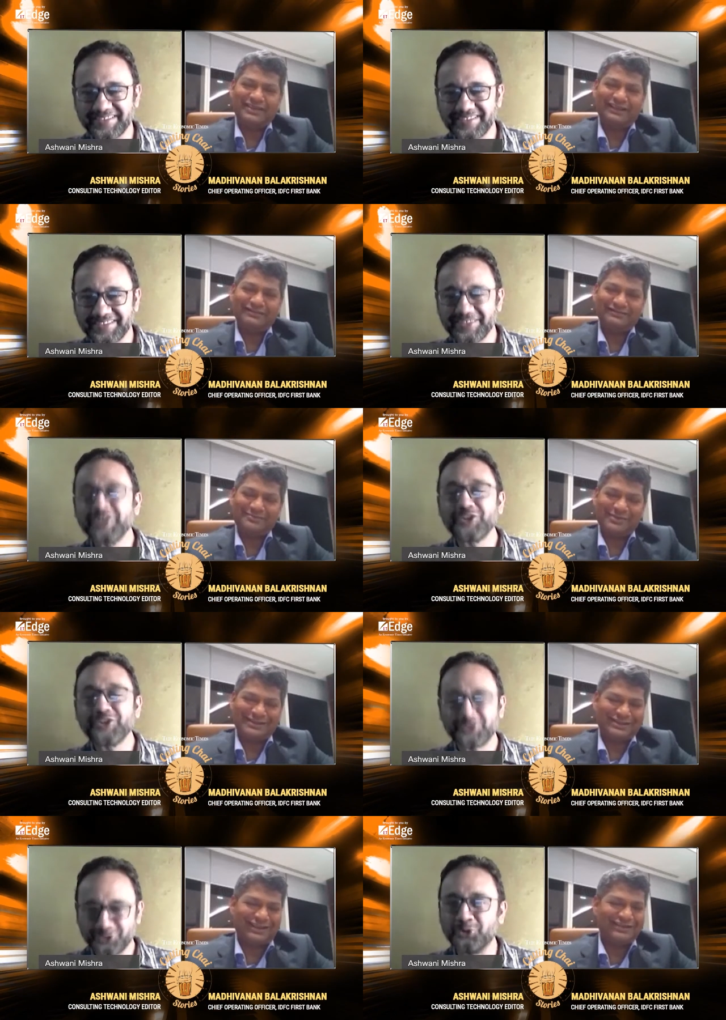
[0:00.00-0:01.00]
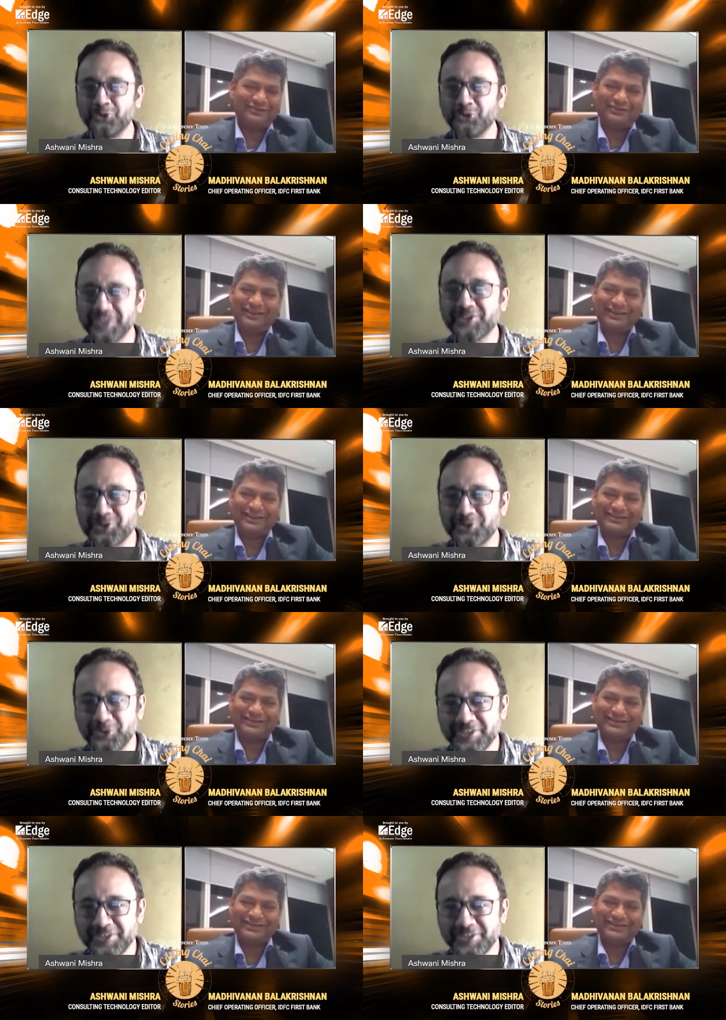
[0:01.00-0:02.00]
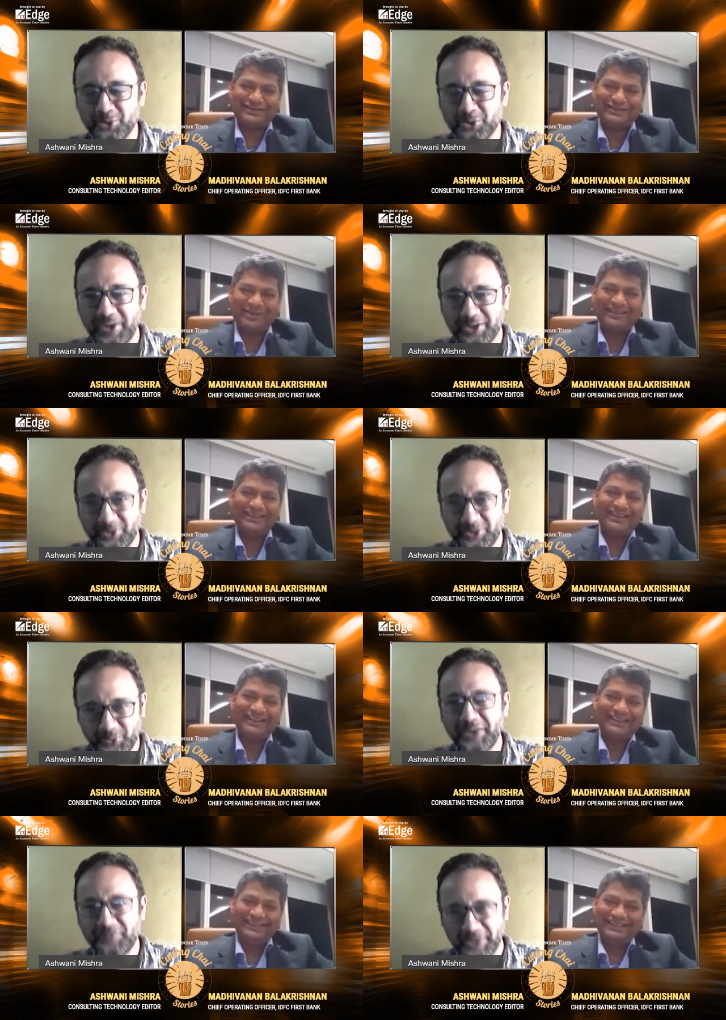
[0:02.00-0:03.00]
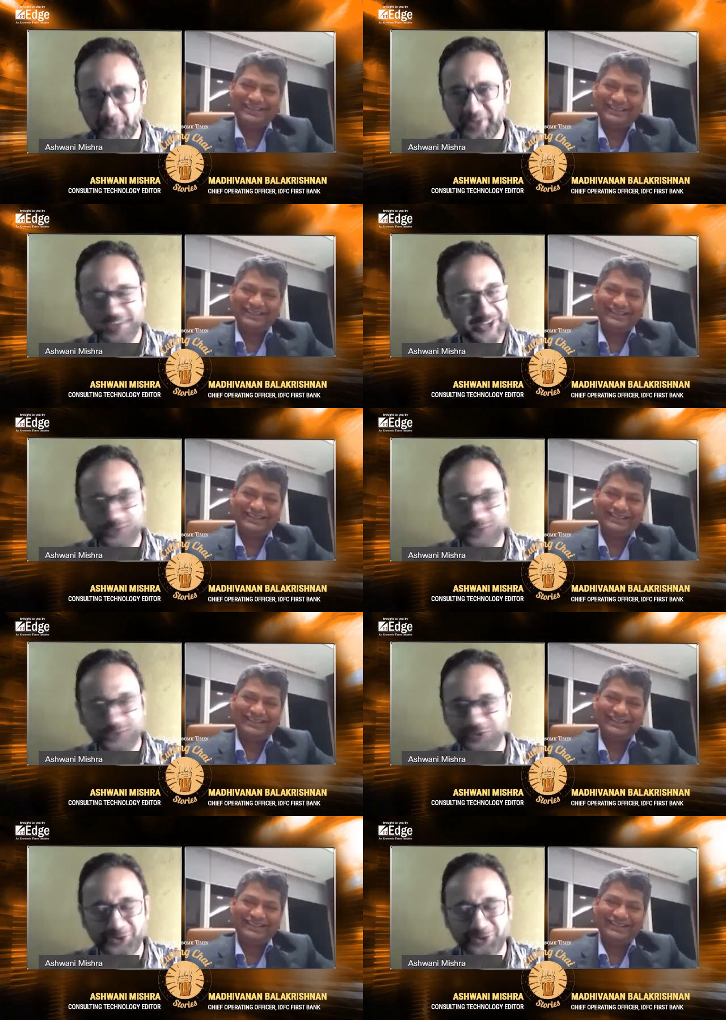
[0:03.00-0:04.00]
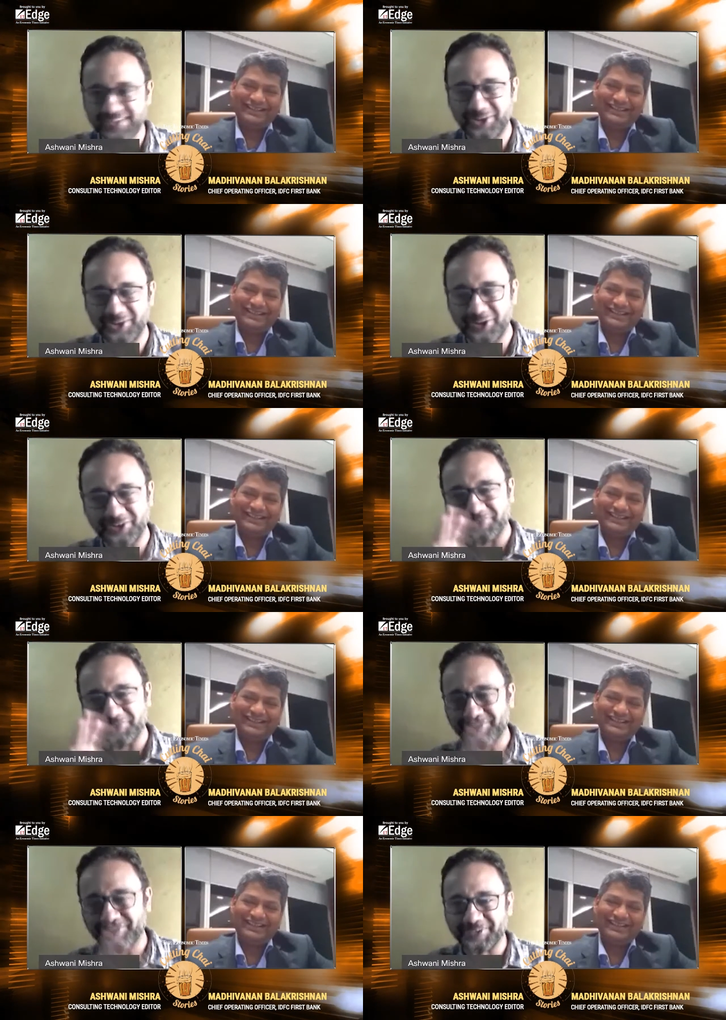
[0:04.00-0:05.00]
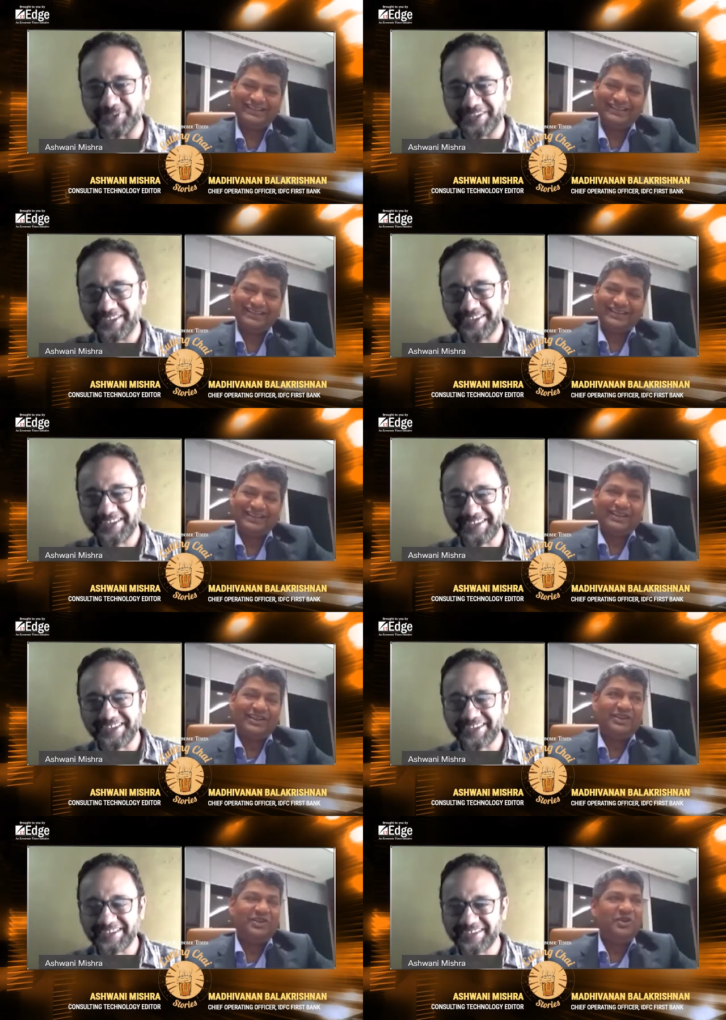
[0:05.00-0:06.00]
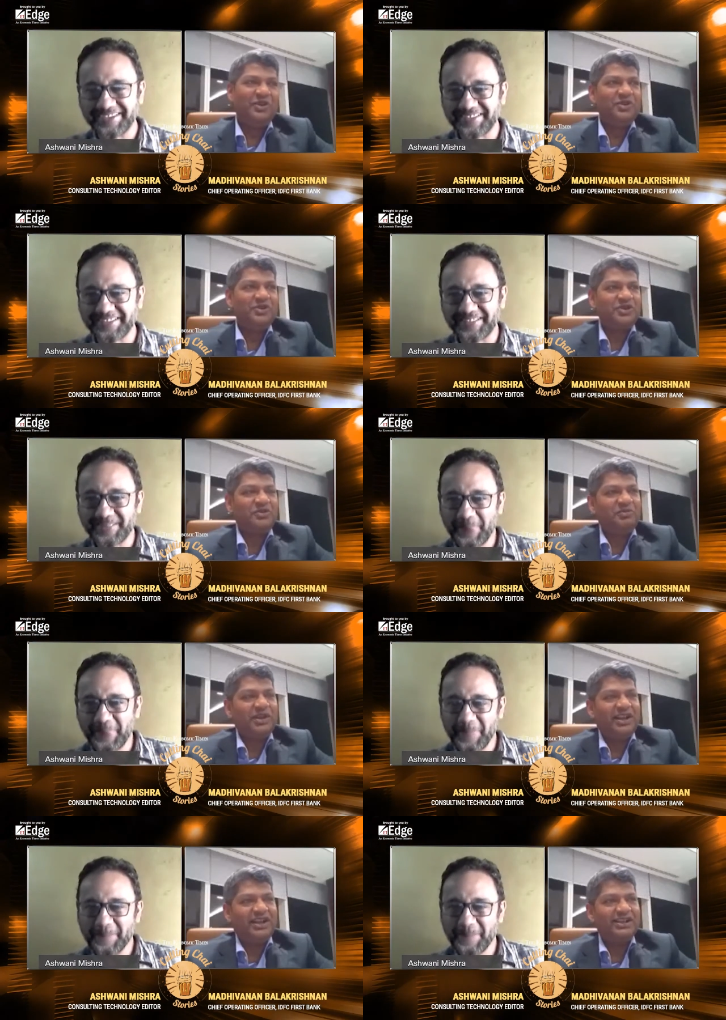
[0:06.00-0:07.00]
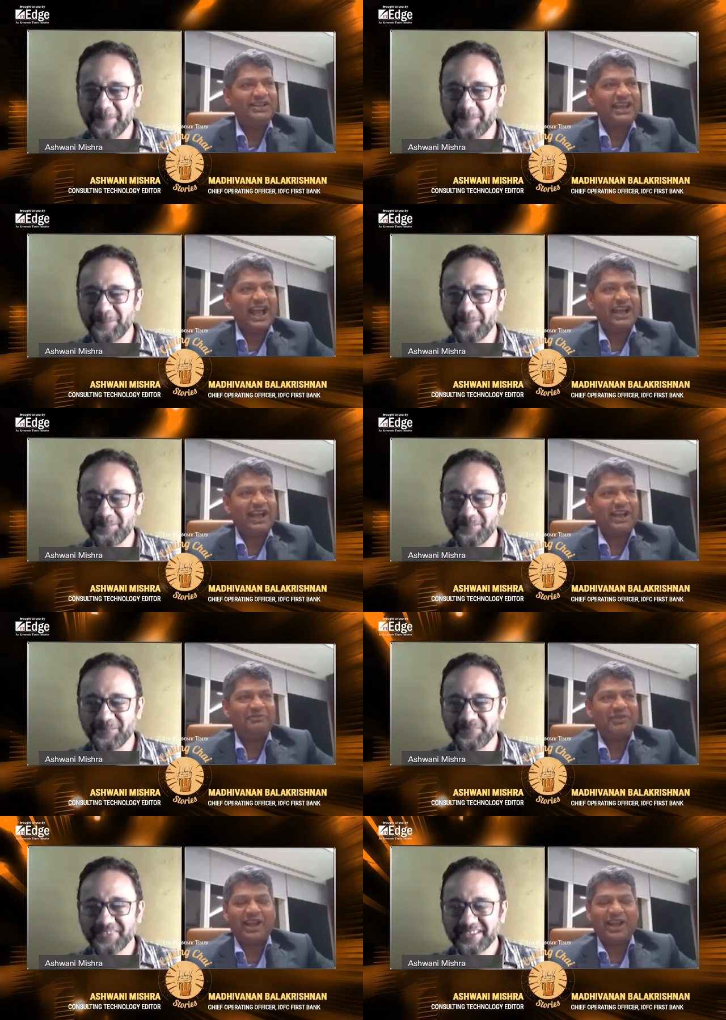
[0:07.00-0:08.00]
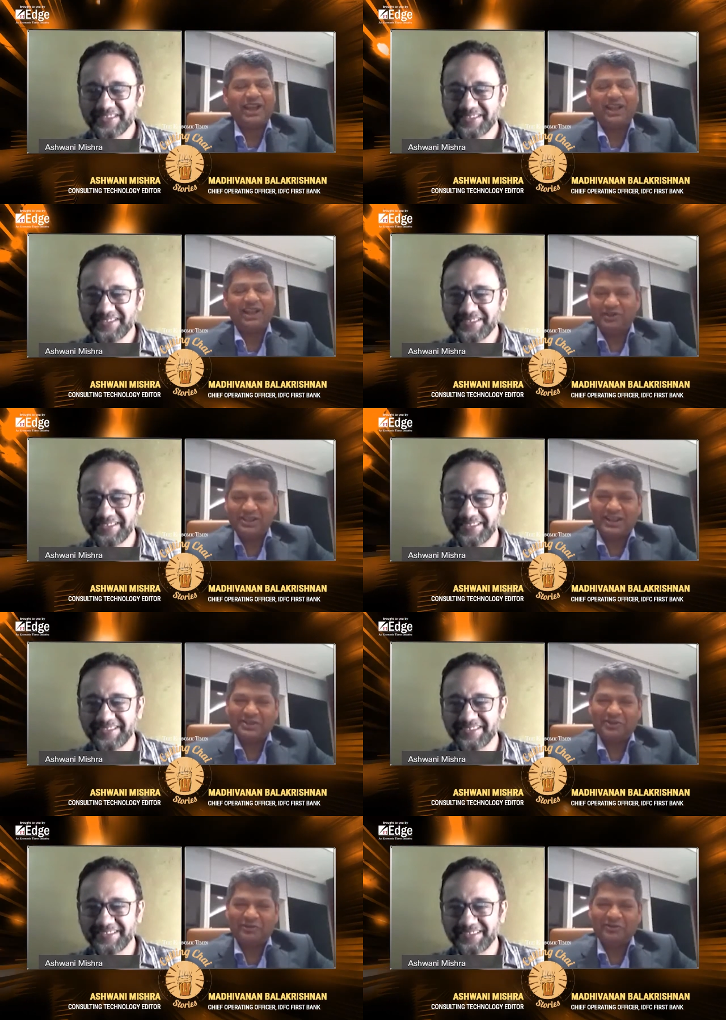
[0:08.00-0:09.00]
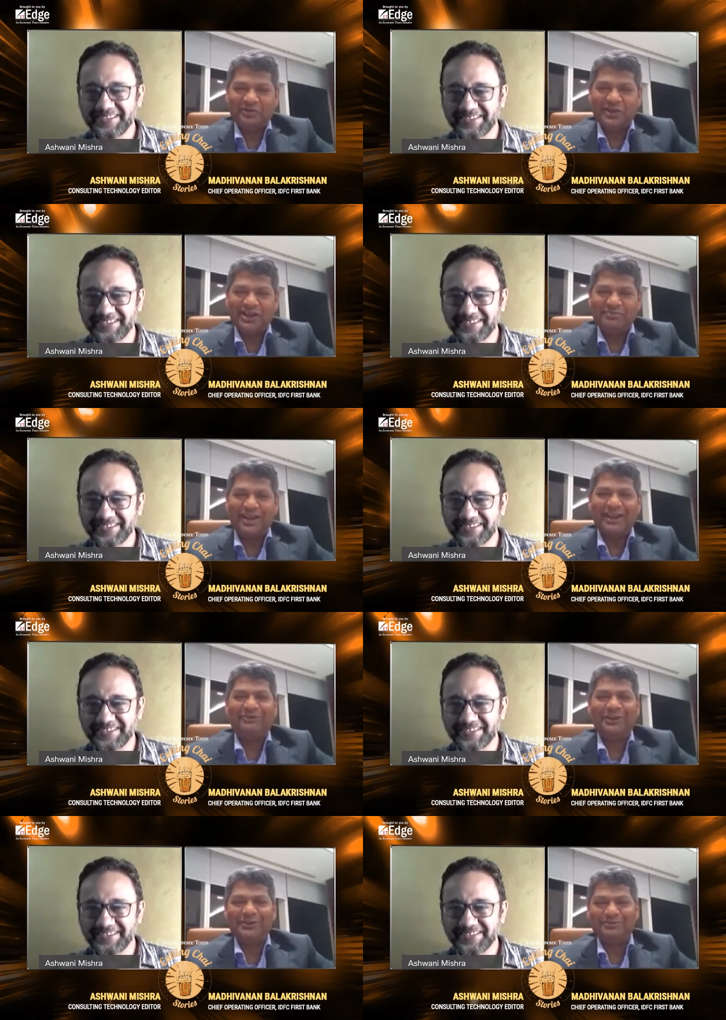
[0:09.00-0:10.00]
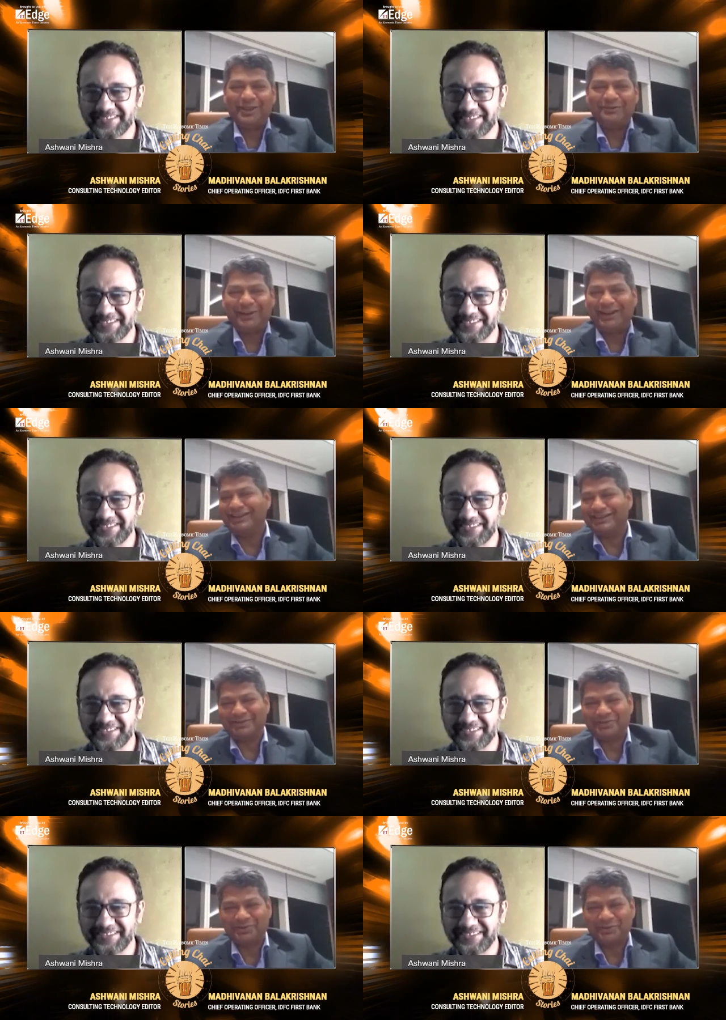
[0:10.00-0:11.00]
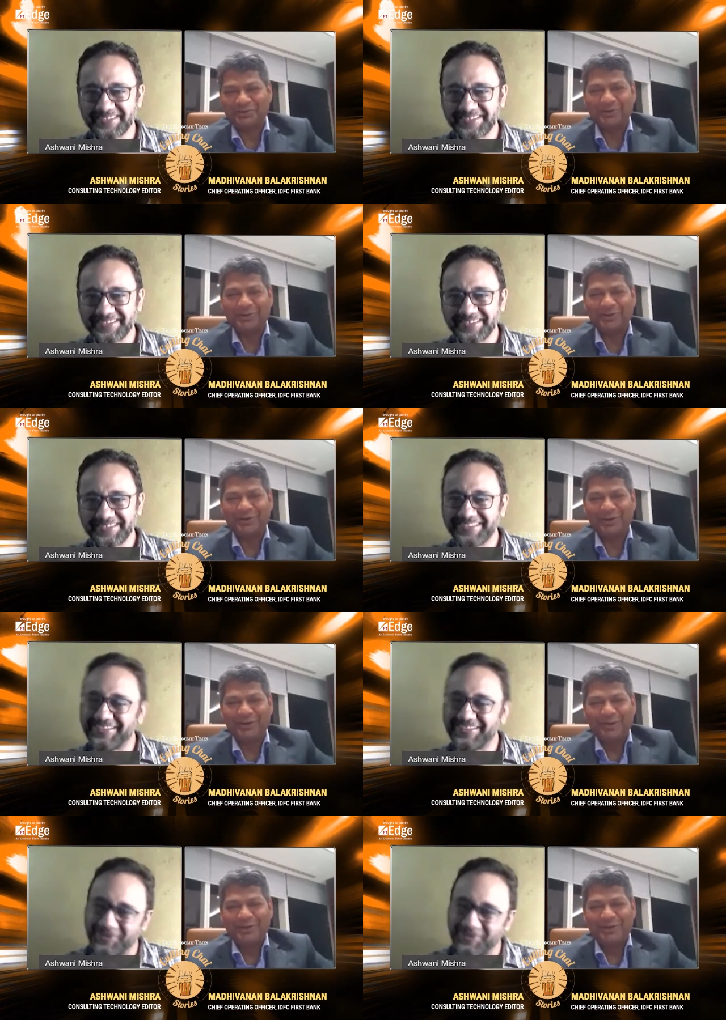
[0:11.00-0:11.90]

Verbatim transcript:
Speaker 1: son. My son you do. a fantastic son frequently, no, it's again on and off. So
Speaker 2: no, so uh, see, I have I love this concept of doing a mehfil with my friends. So oh.